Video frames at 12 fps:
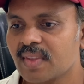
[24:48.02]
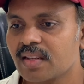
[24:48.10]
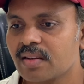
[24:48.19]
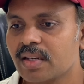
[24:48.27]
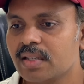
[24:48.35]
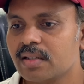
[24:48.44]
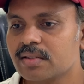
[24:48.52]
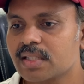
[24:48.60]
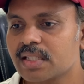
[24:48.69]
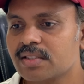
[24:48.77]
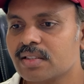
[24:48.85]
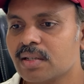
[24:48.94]
Right? It is
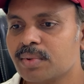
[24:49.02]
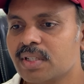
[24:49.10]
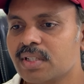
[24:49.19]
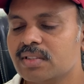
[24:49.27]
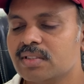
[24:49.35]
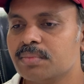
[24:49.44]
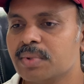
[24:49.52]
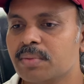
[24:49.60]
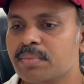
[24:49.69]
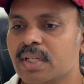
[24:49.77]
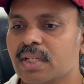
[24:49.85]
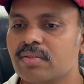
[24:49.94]
touching upon
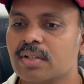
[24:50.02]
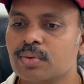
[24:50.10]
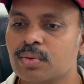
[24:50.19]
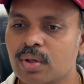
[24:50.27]
TCP/IP network.